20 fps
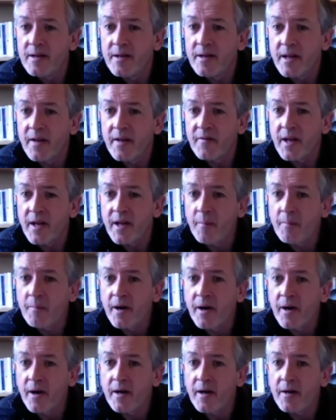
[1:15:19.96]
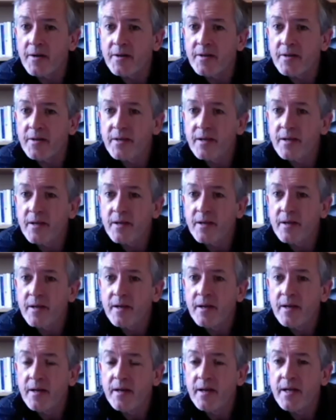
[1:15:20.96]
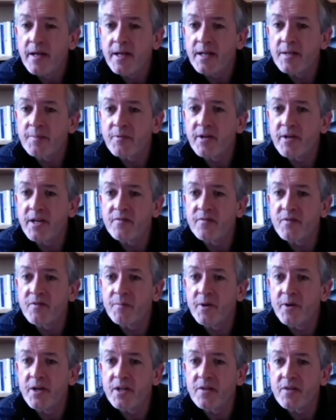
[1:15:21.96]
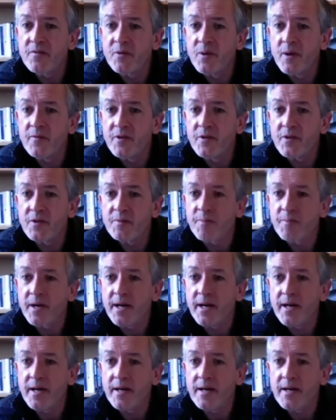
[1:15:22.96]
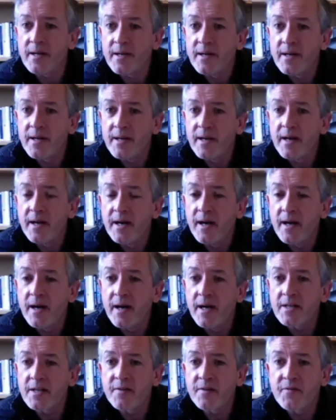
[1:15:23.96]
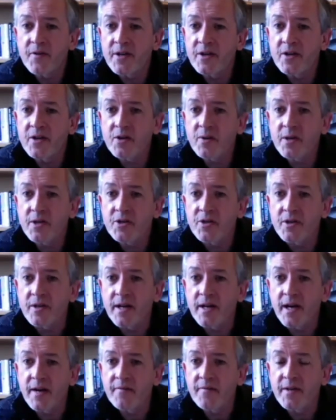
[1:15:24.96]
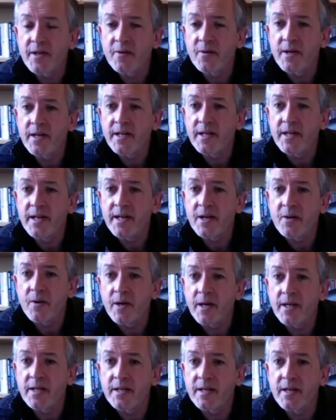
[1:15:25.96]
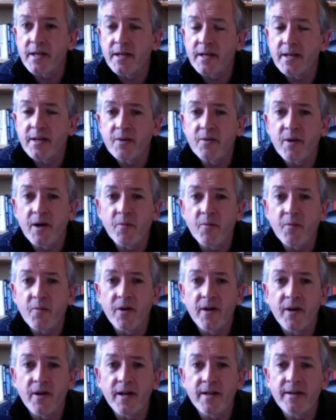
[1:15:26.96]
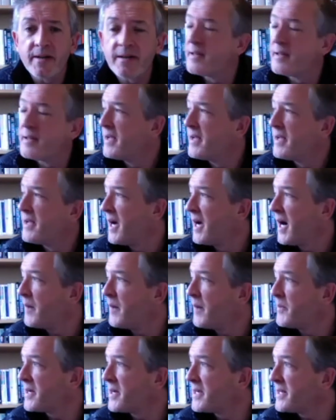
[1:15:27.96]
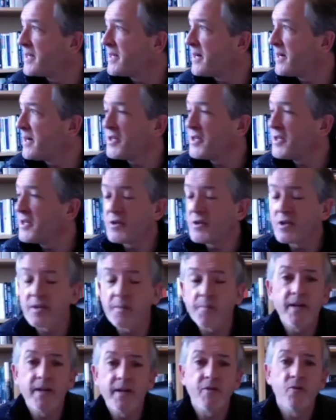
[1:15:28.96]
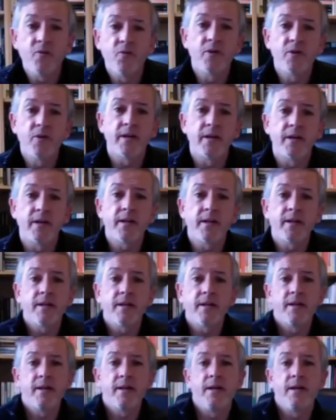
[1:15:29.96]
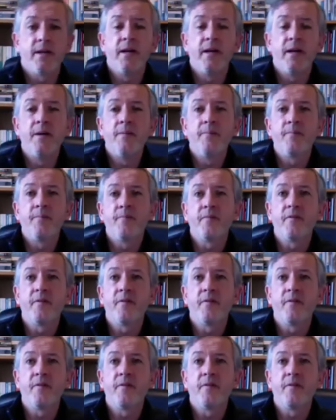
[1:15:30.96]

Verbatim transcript: Left hand part. Inspiration for birds flew over the spire. That's a very good question. I have no idea quite uh, quite where I. I mean, I I used to play the organ um,